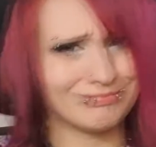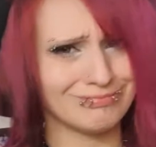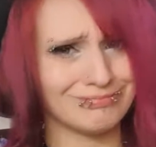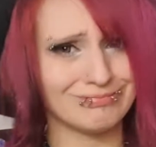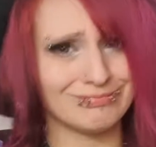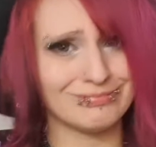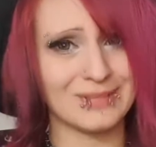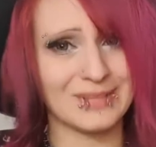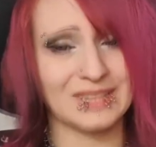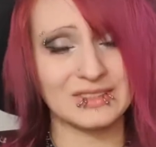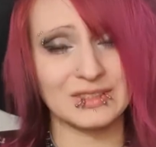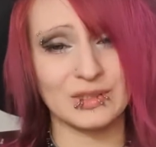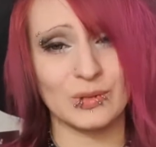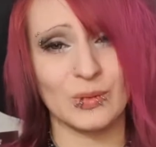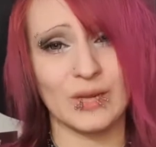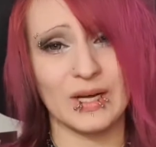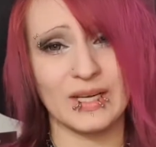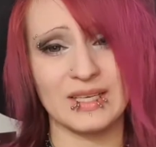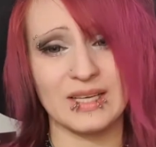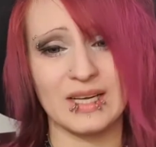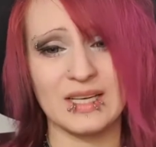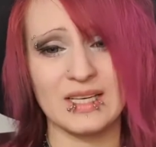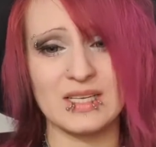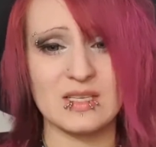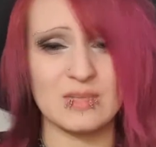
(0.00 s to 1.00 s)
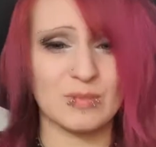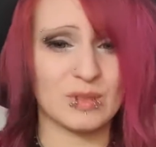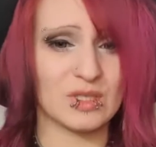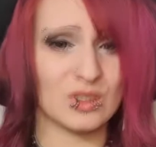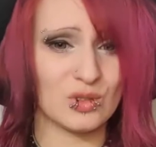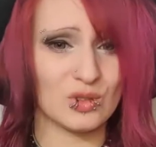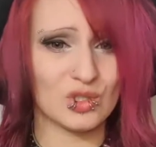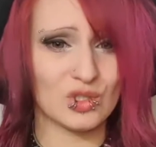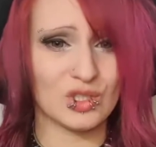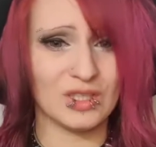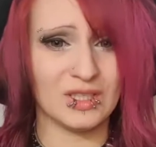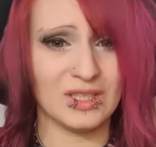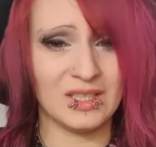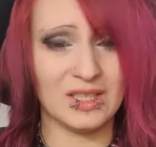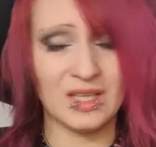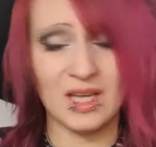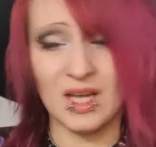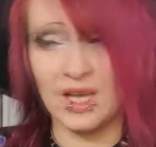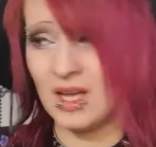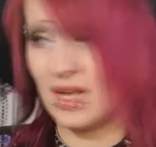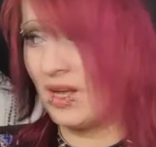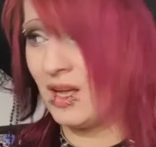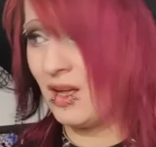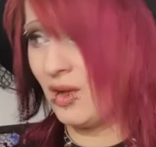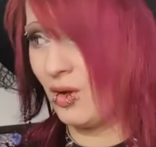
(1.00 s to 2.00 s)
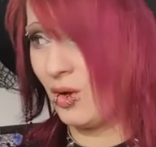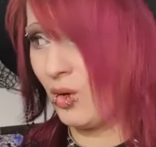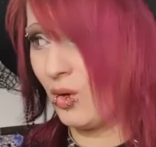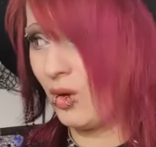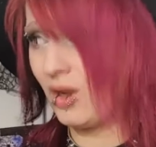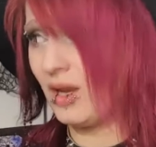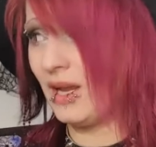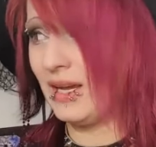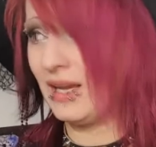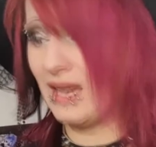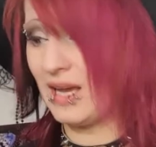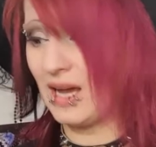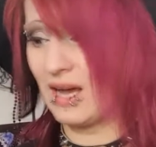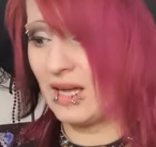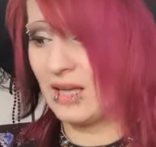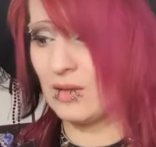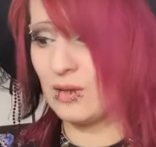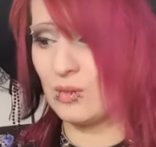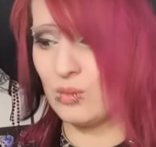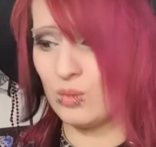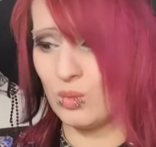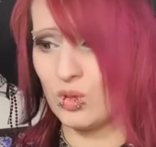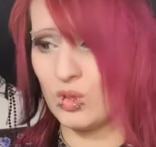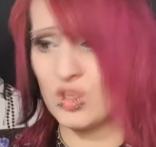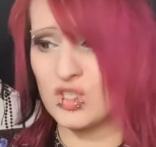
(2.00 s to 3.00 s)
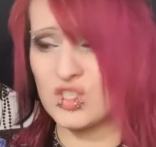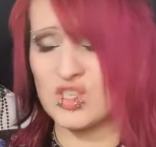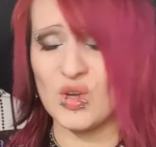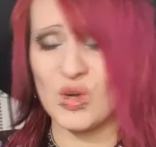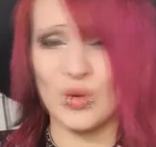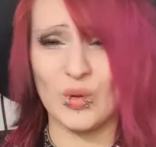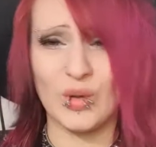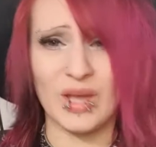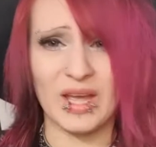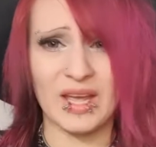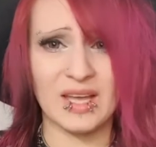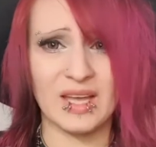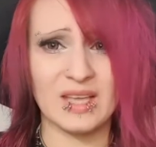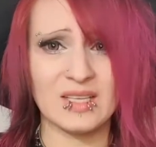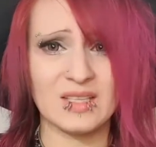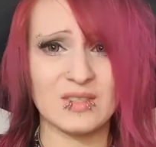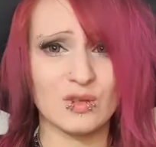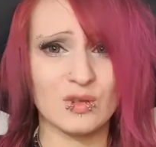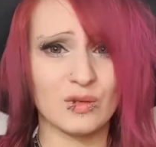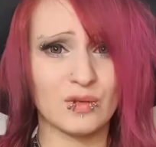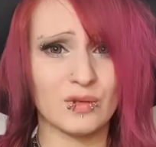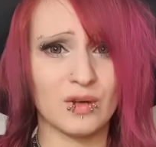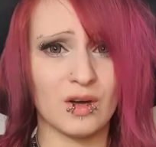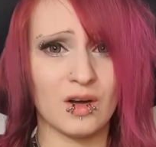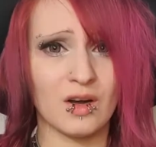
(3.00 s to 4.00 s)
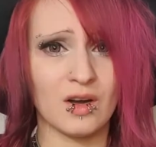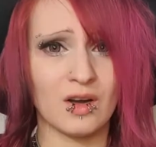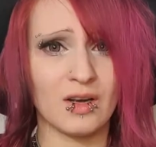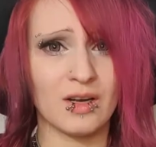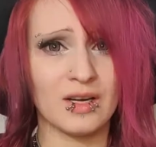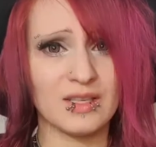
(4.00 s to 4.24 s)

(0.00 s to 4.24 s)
not quite nice, but usually all I got was okay so far,